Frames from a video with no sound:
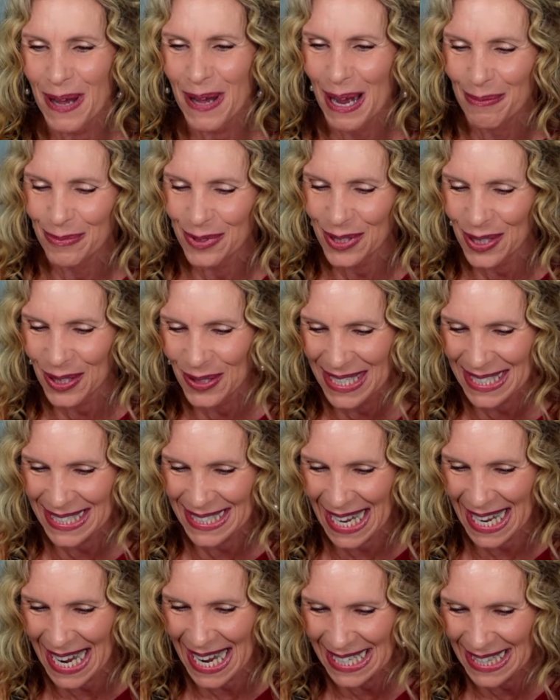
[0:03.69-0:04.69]
I'm so
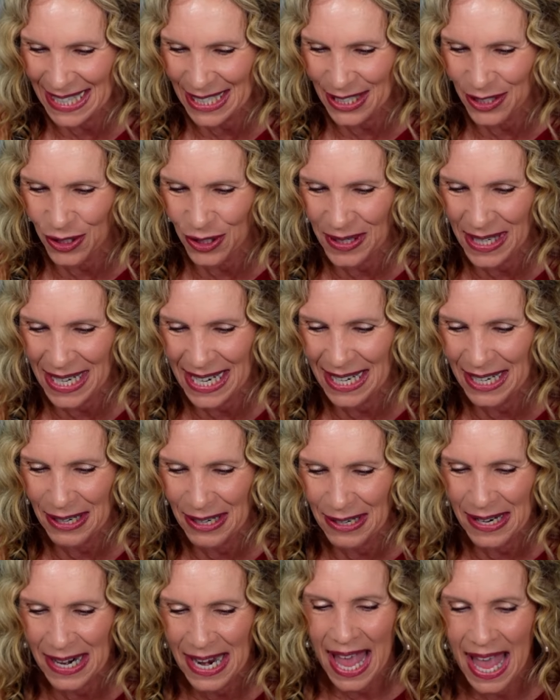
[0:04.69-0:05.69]
excited that you're
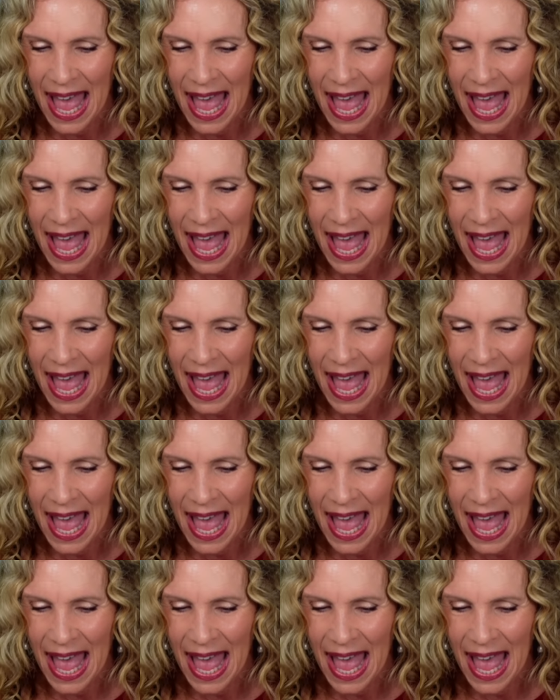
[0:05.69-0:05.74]
here.